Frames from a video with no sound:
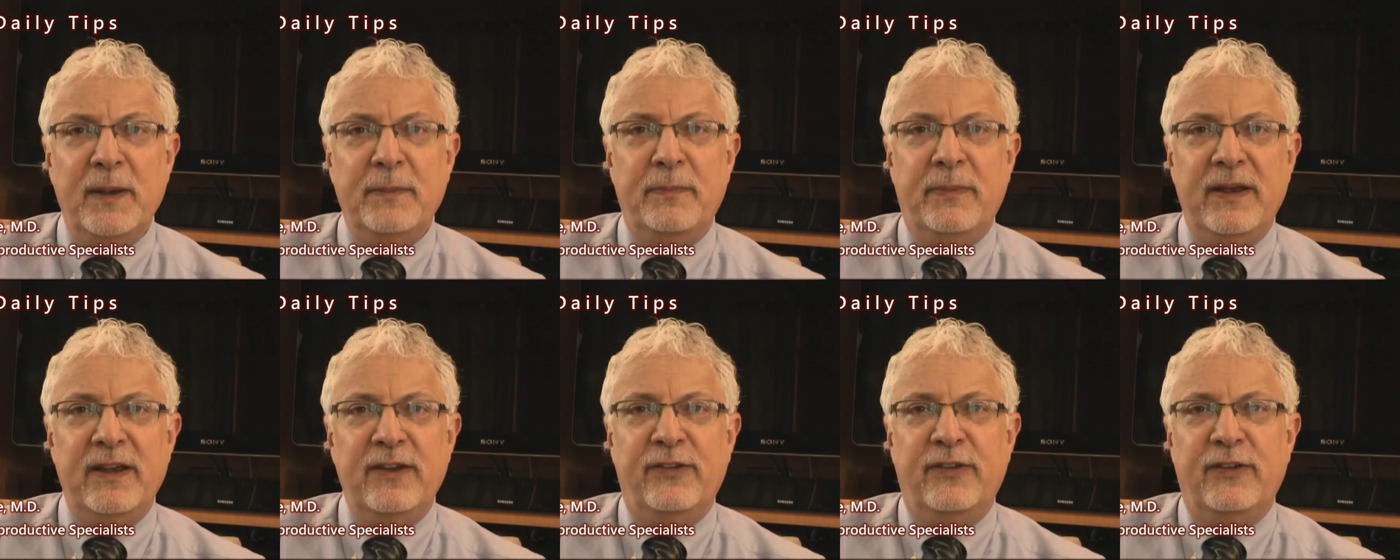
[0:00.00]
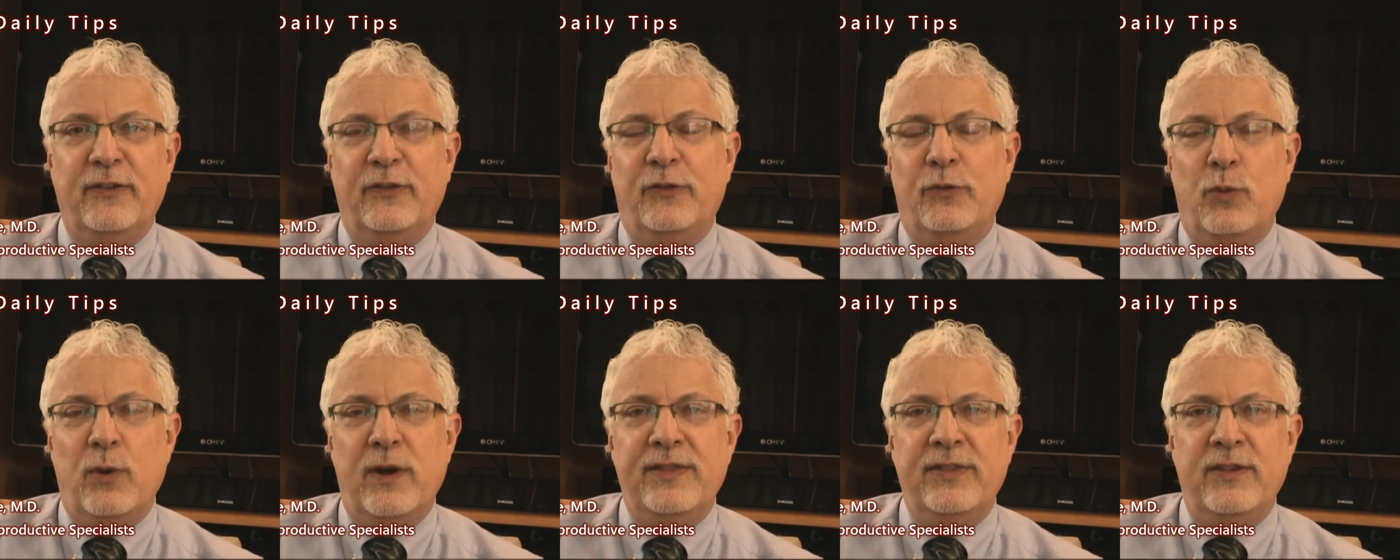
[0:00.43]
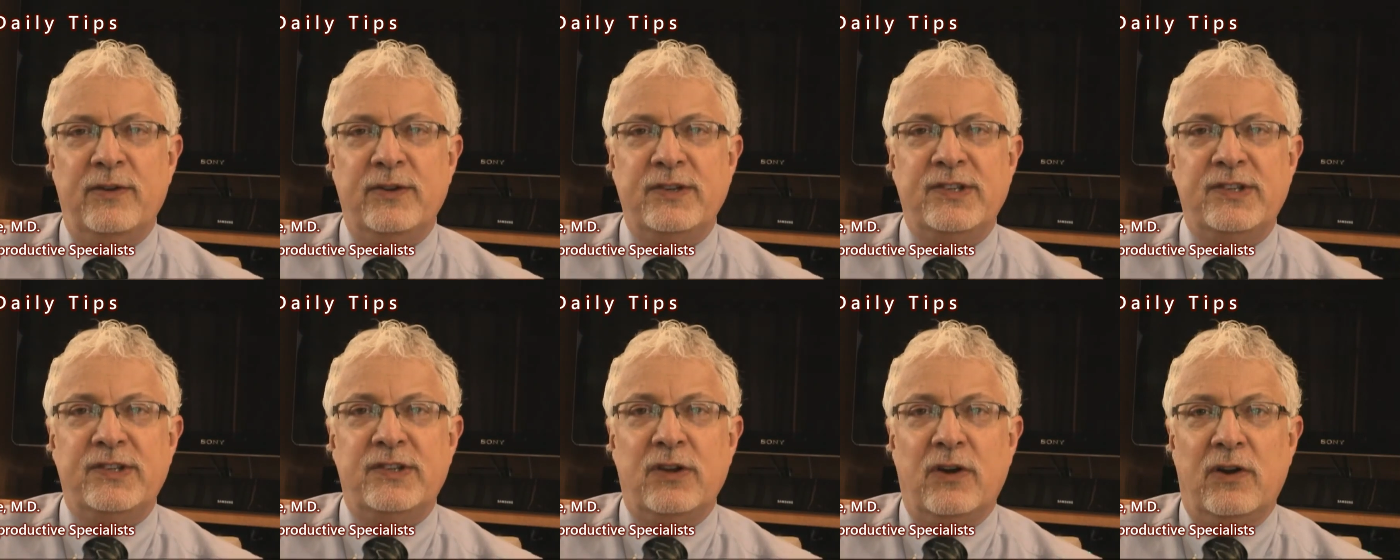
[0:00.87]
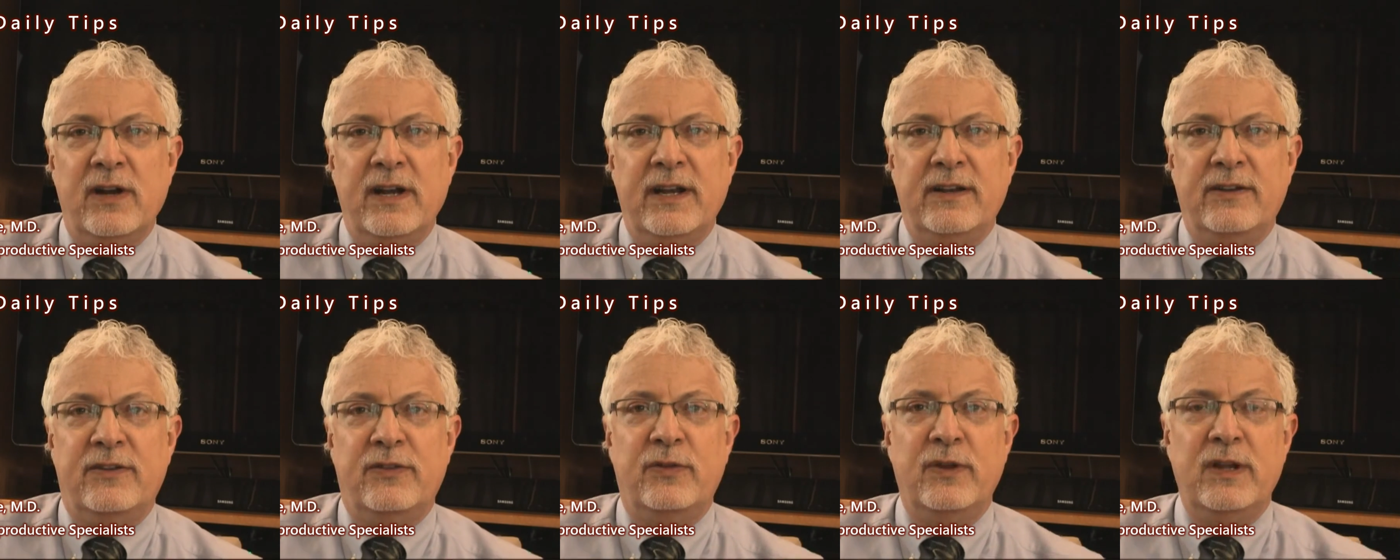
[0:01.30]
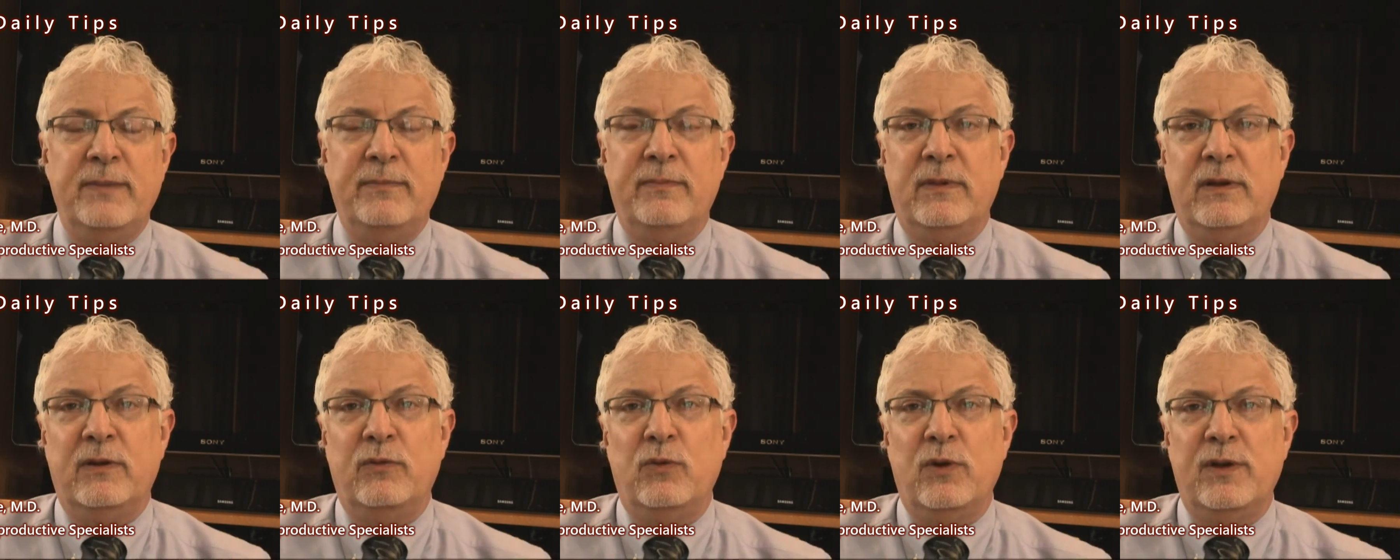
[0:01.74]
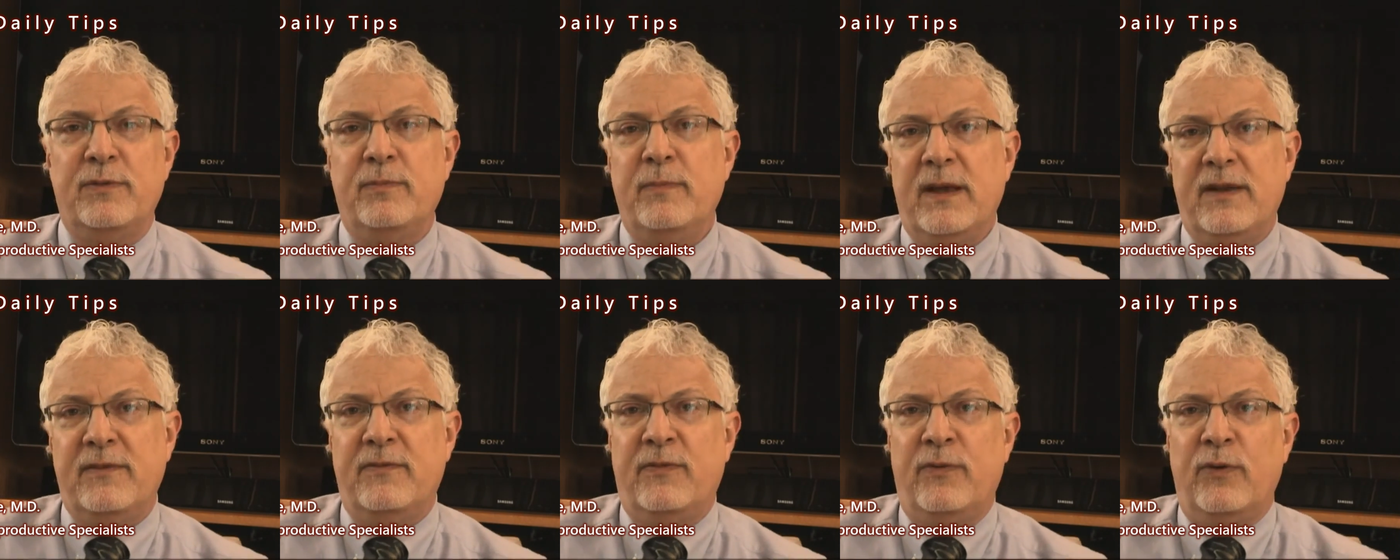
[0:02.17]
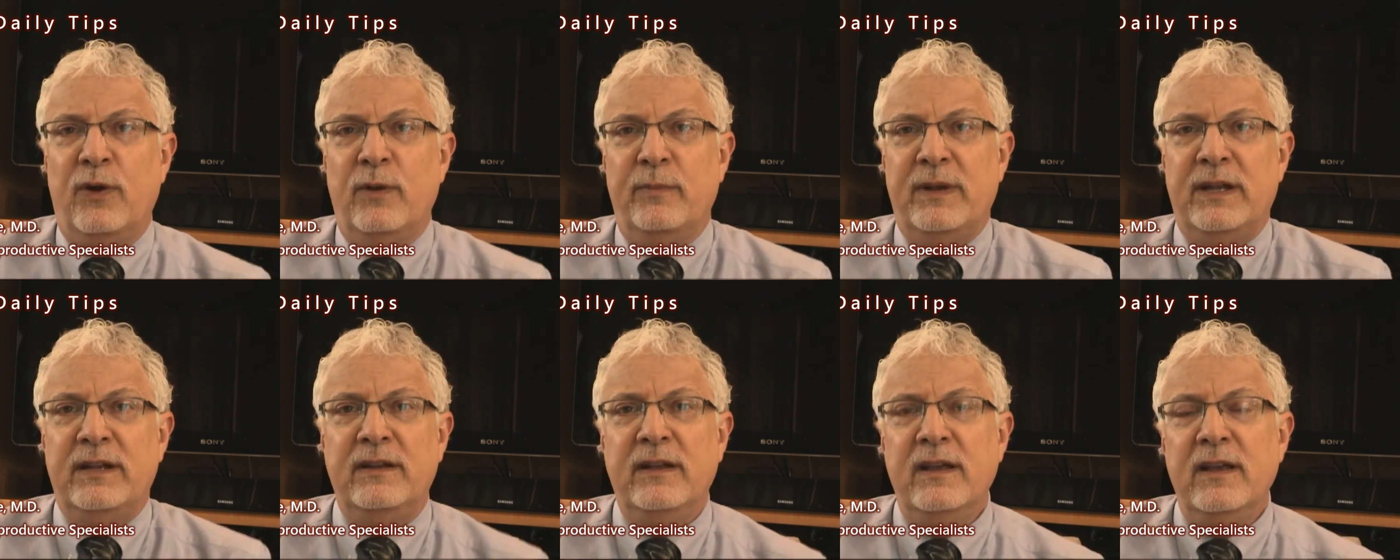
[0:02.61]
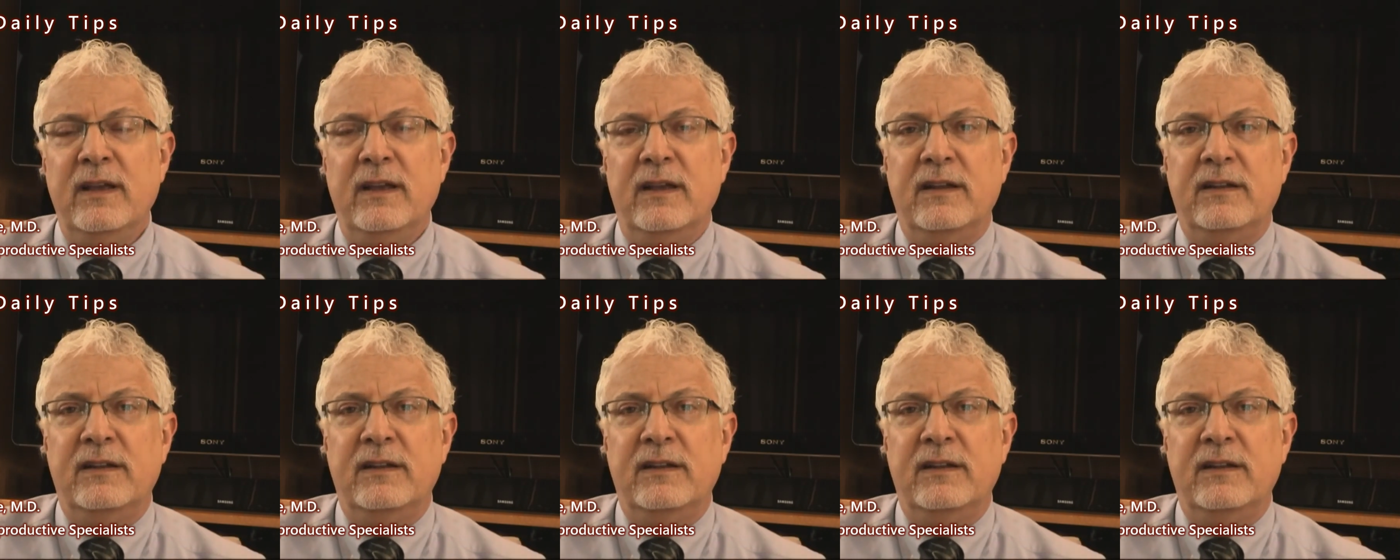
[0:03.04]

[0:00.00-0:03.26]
my patients when they're starting treatment with metformin